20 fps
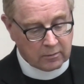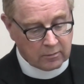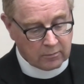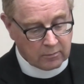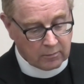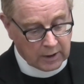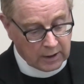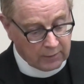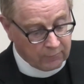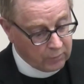
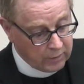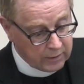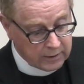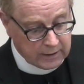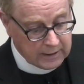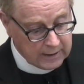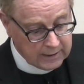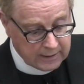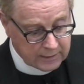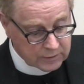Well, if we're
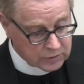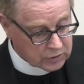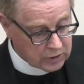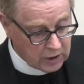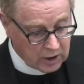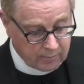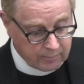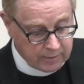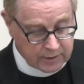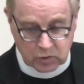hearing
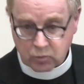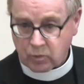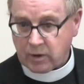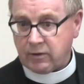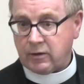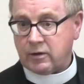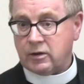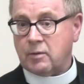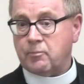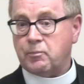sermons,
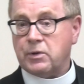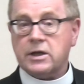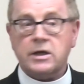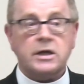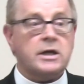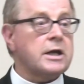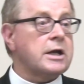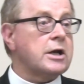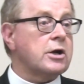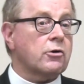whether they be
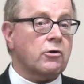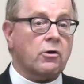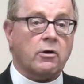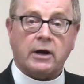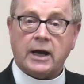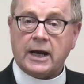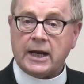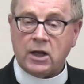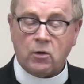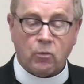here
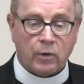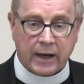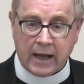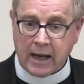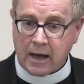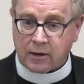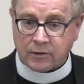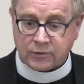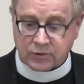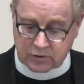or anyone
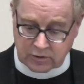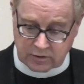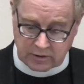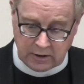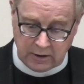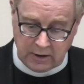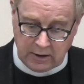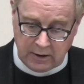else,